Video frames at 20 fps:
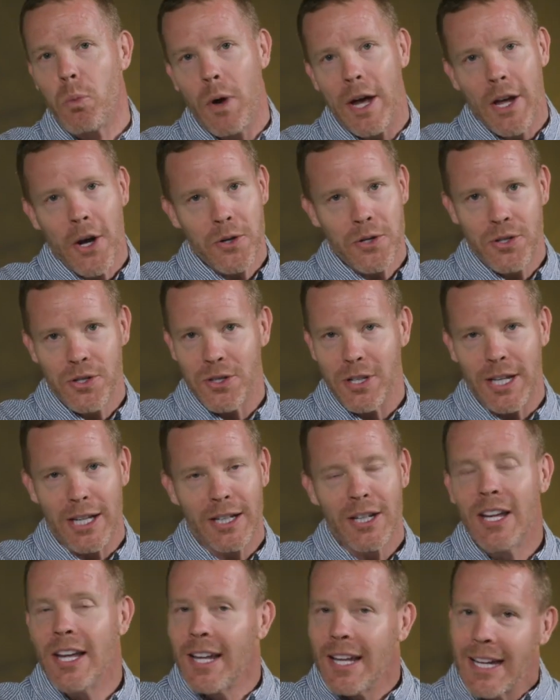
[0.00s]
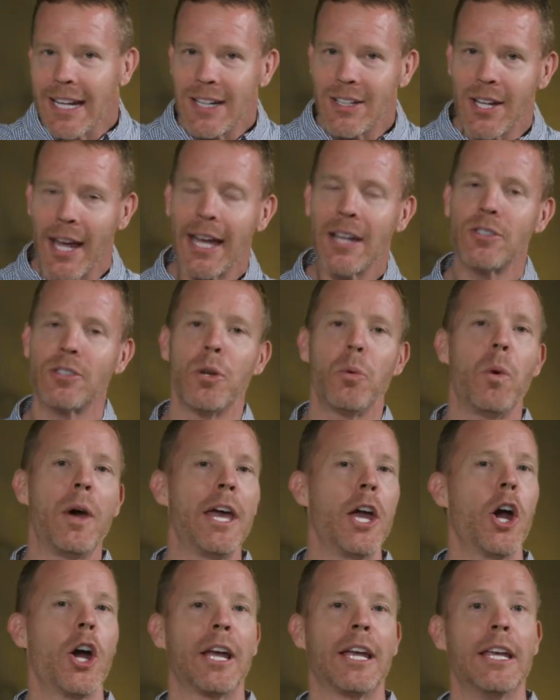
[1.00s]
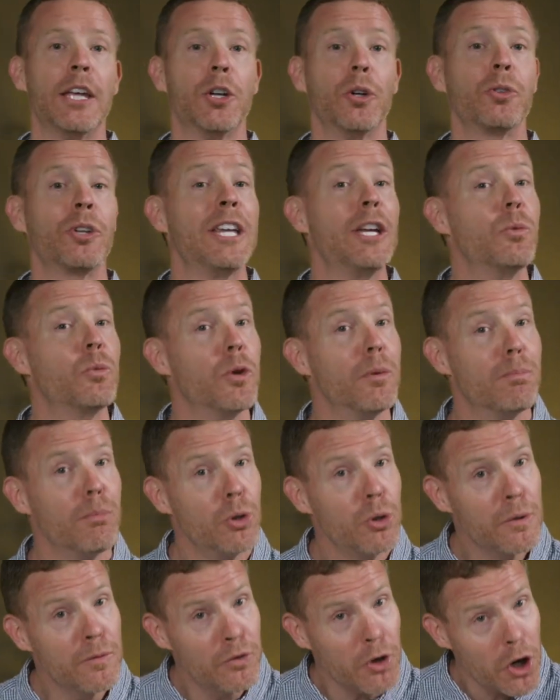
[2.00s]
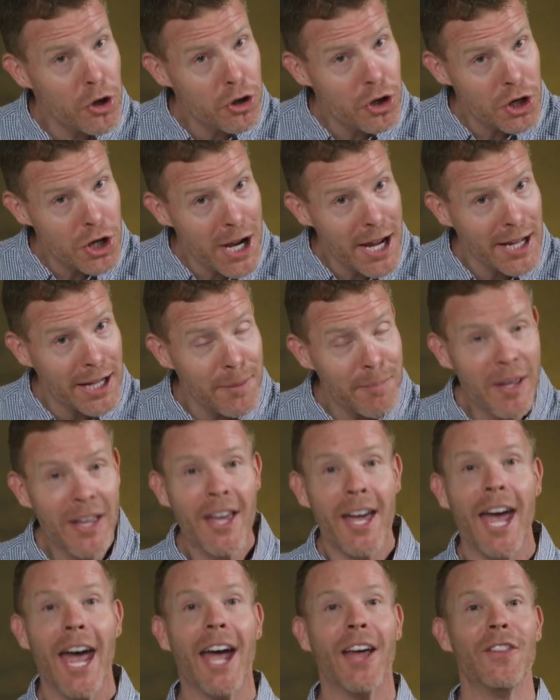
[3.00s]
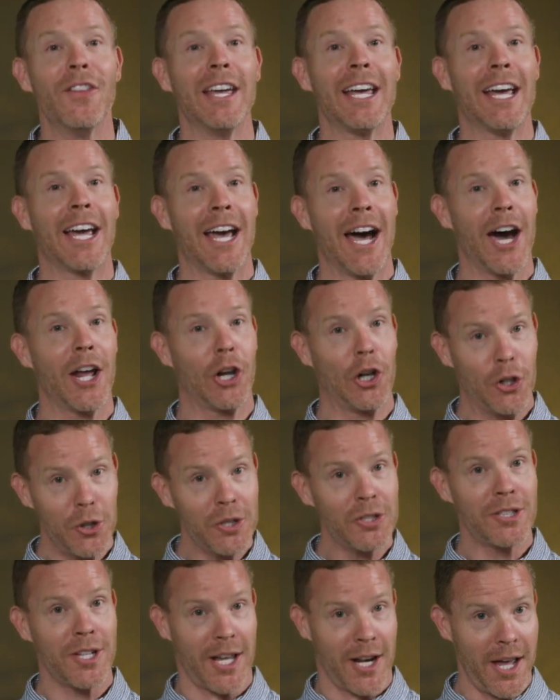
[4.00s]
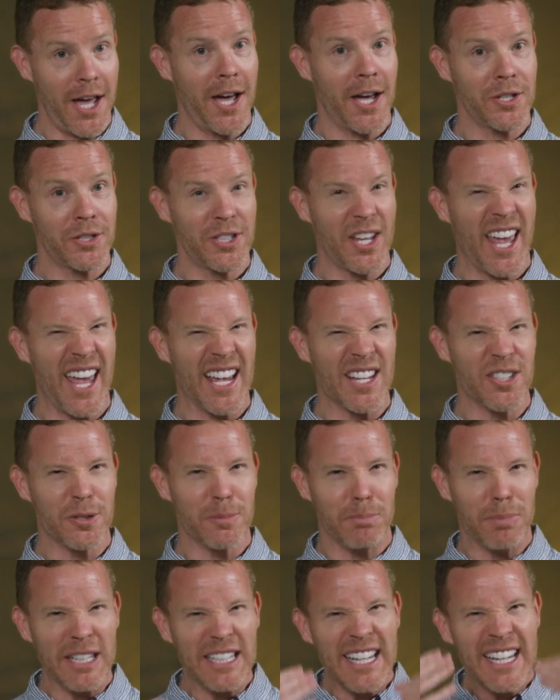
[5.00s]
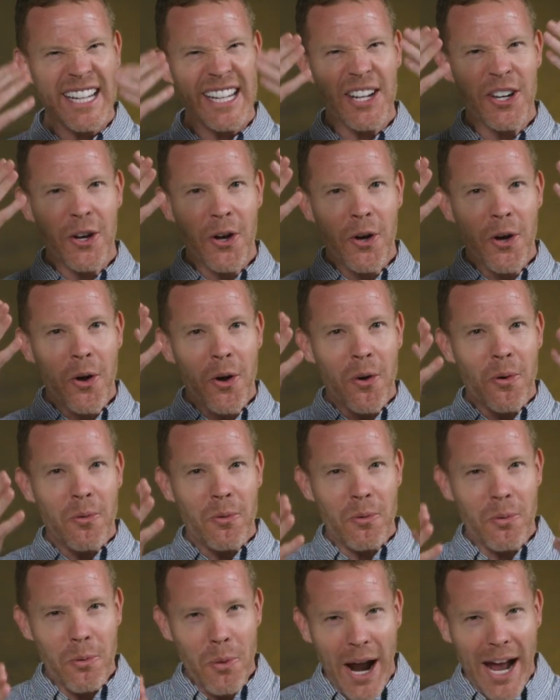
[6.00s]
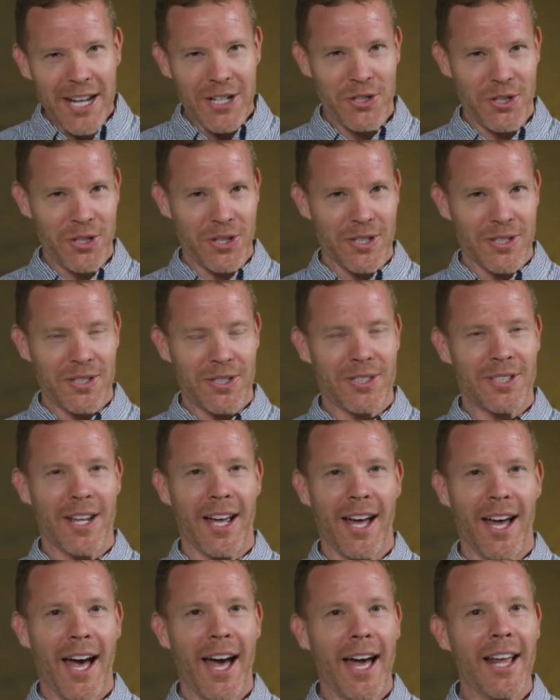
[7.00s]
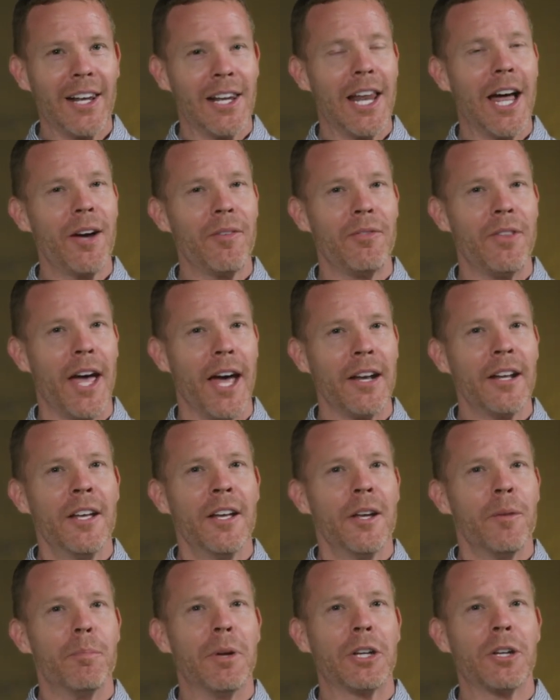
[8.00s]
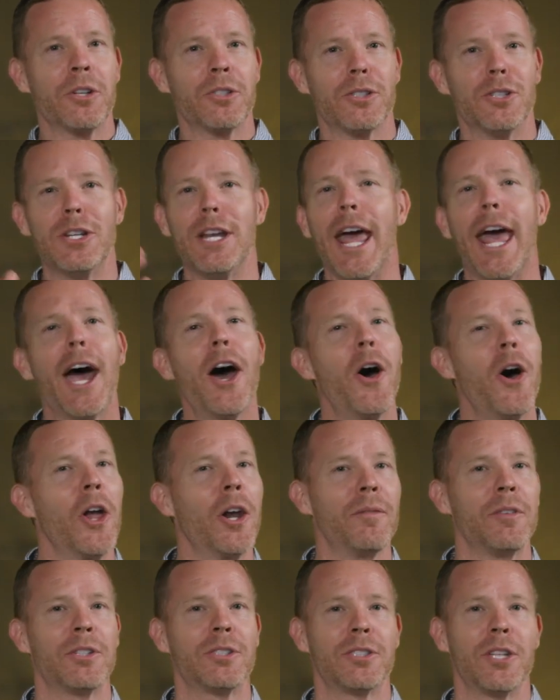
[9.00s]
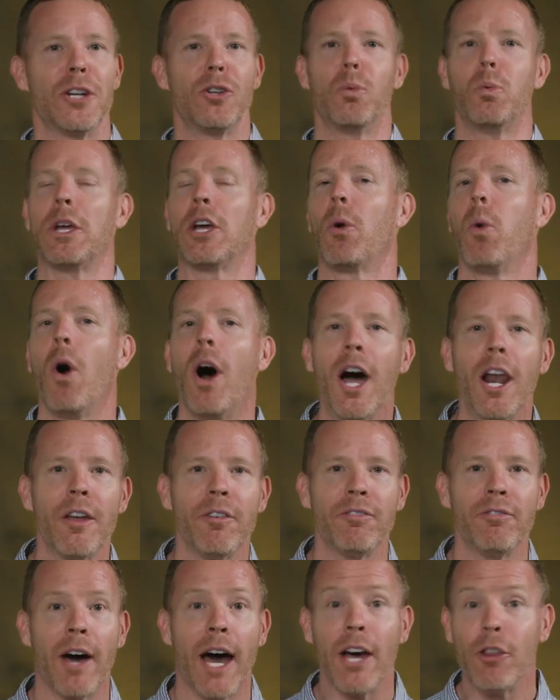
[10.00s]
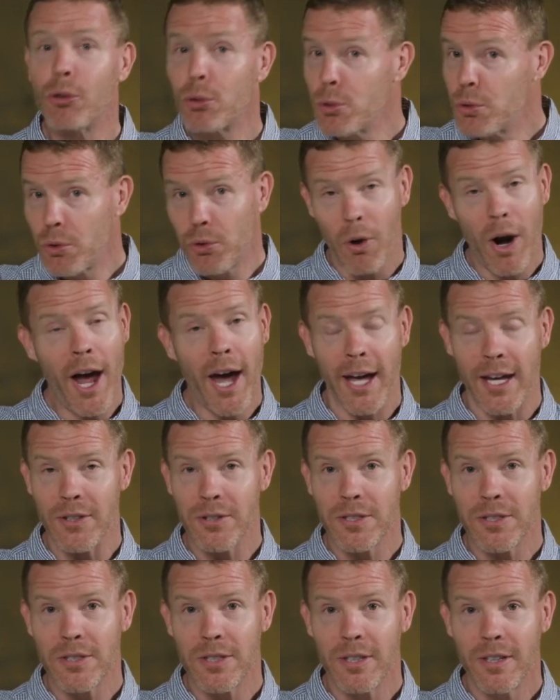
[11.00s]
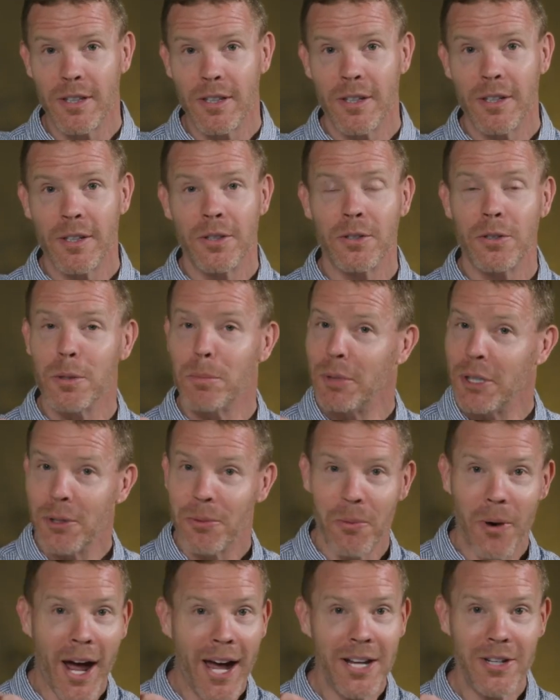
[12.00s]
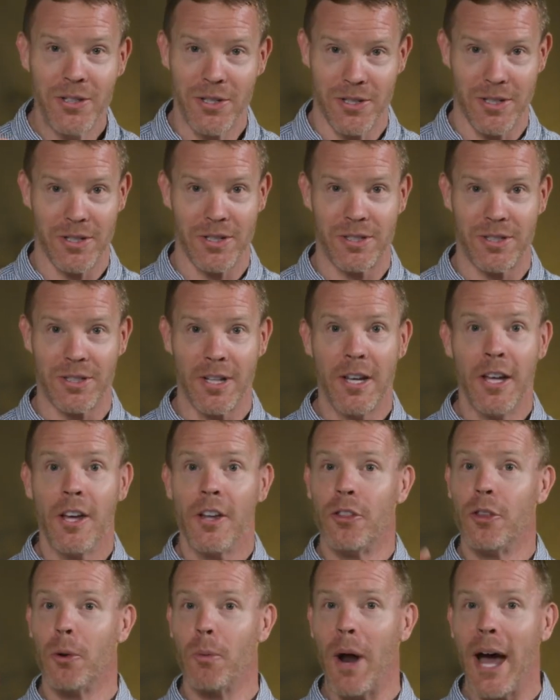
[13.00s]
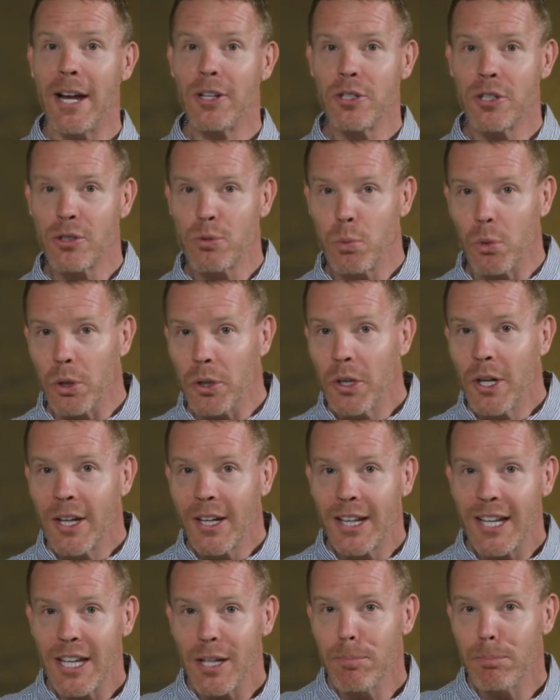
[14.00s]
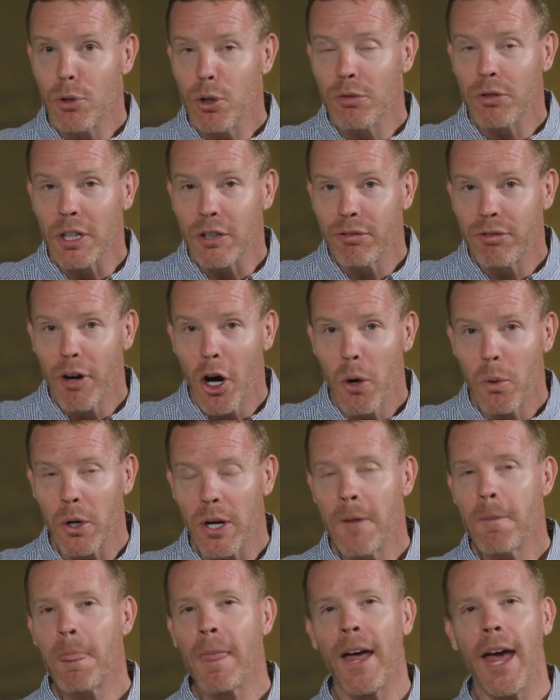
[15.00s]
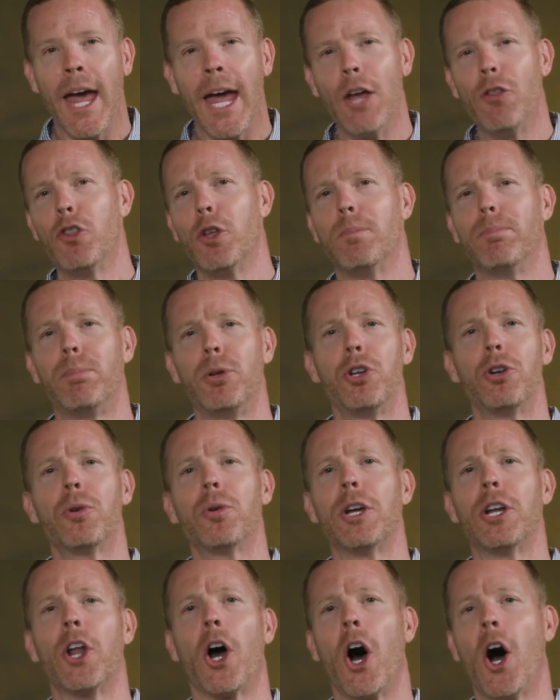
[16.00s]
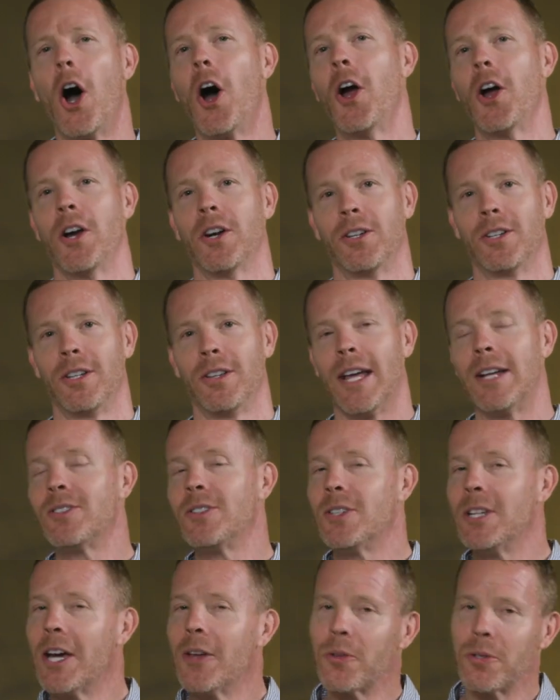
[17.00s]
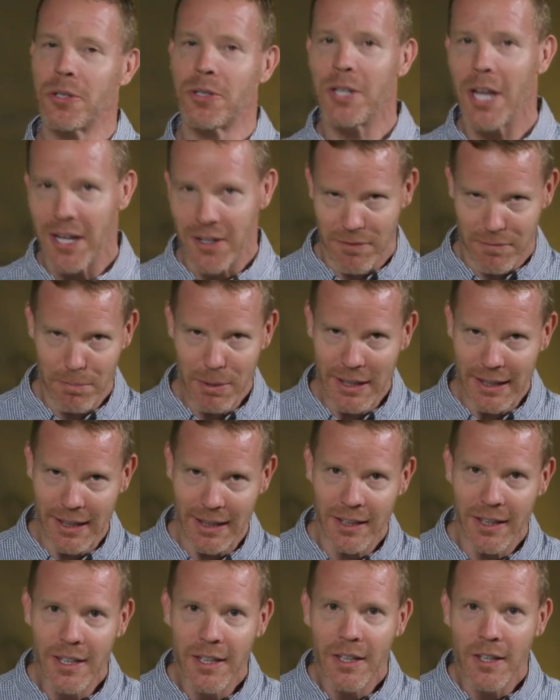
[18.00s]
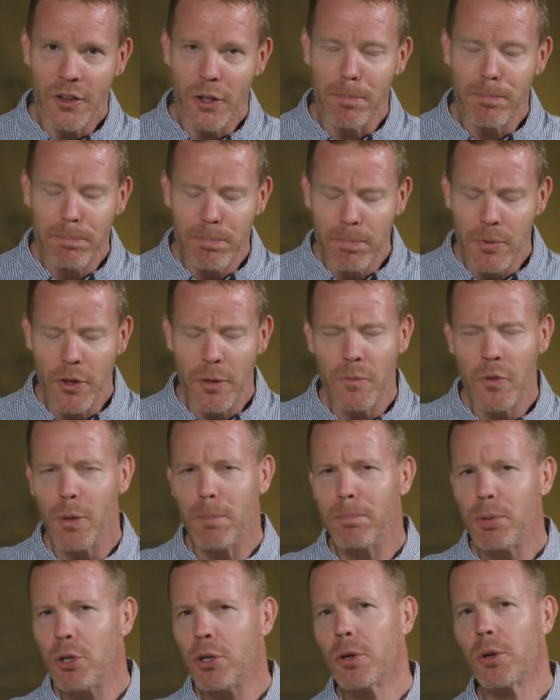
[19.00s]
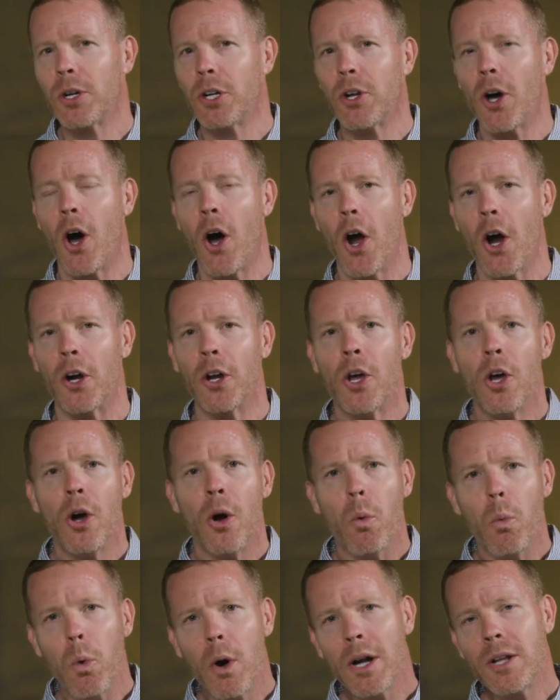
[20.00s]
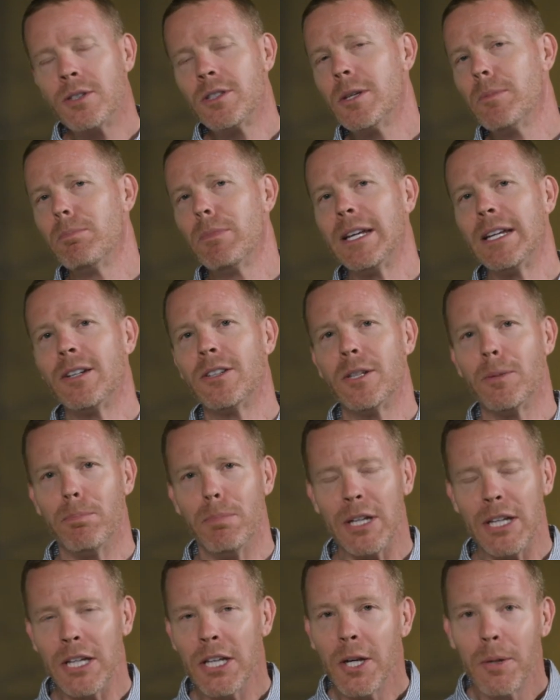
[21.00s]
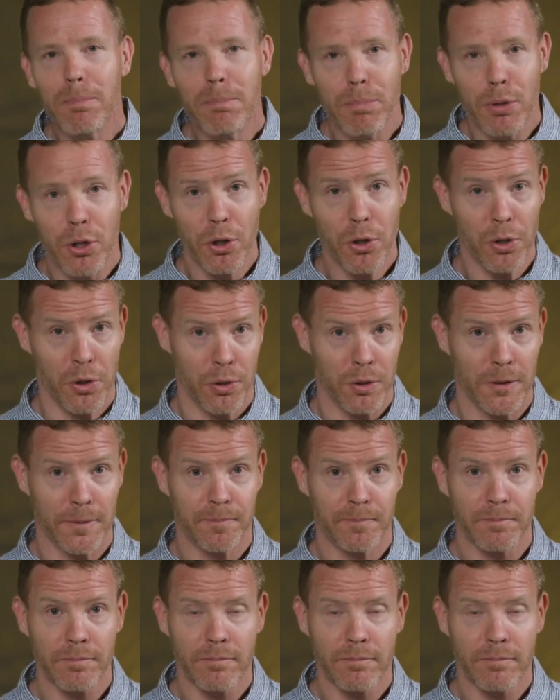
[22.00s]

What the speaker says: away our sin, he takes away our guilt, he removes our shame, and then God looks at us as being righteous. I love that, because now all of a sudden we qualify through Christ to be righteous. The righteous will keep moving forward, and the pure in heart, that's the other state of being, the pure in heart. What does it mean to be pure?